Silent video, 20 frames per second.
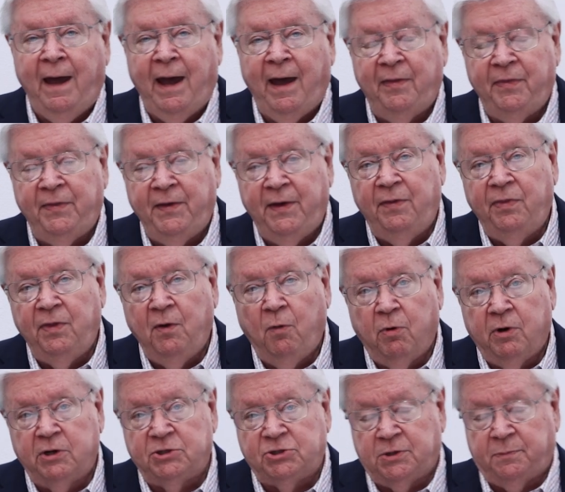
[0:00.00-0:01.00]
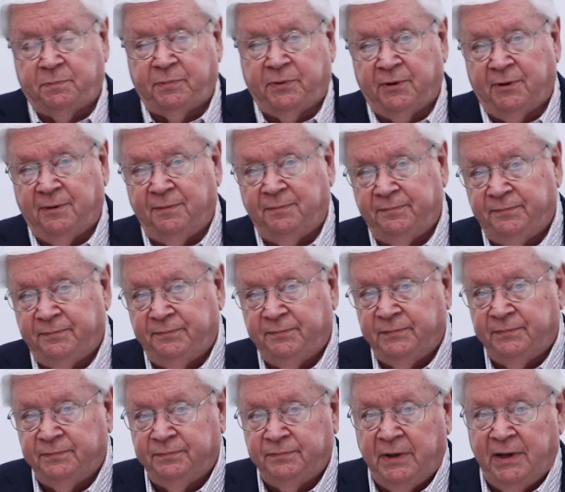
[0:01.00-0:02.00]
And then the worshiper,
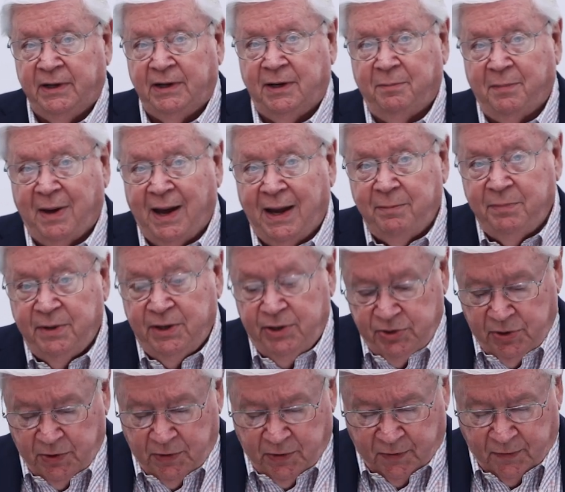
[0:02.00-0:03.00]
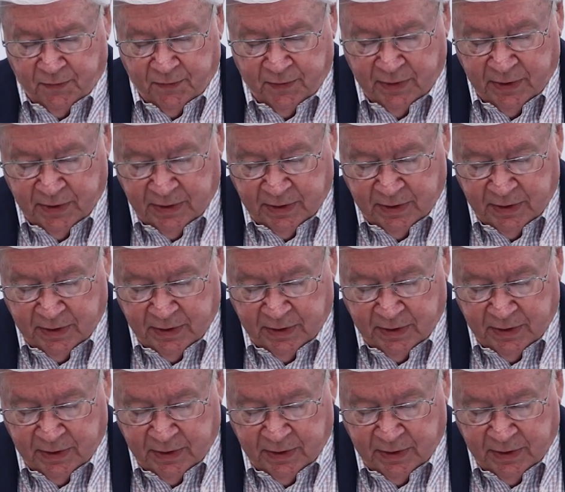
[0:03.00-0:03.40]
and it might be you,